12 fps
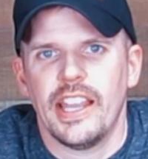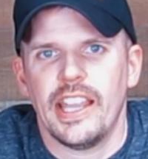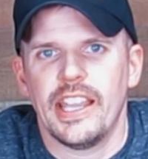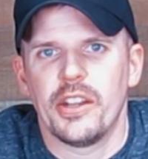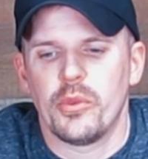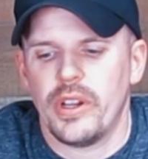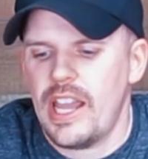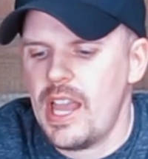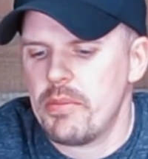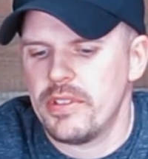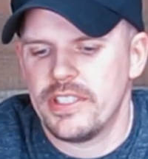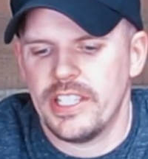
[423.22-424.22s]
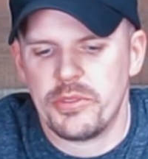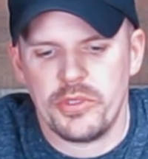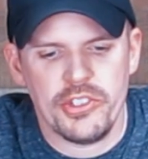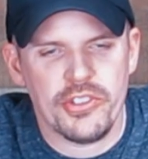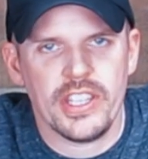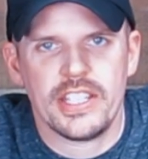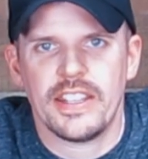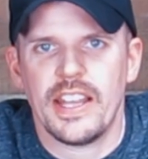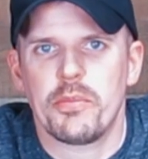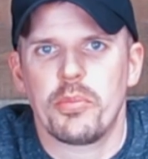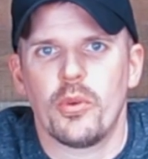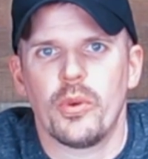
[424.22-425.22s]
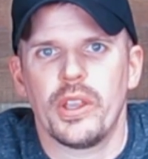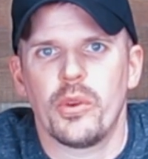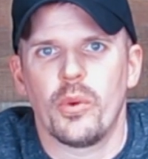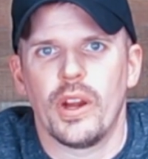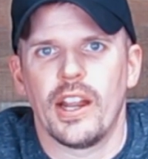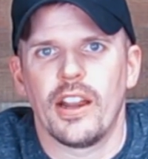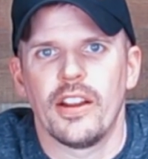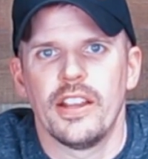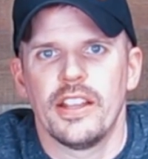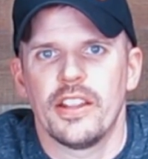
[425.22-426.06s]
and what happens is when you get to that point where